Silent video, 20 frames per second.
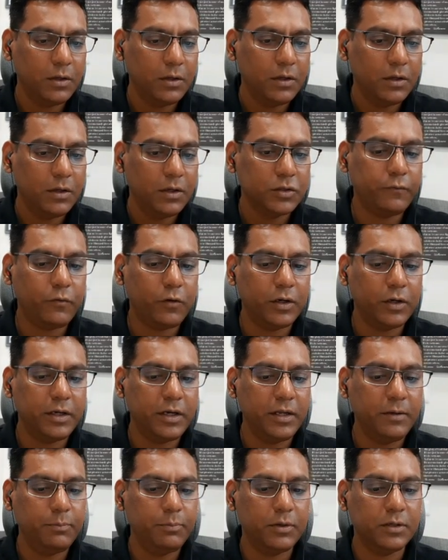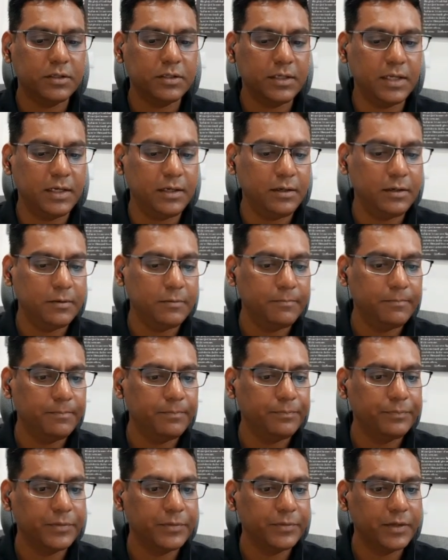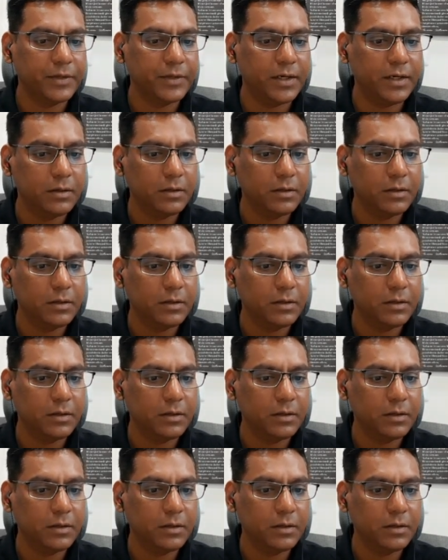So 40%, right?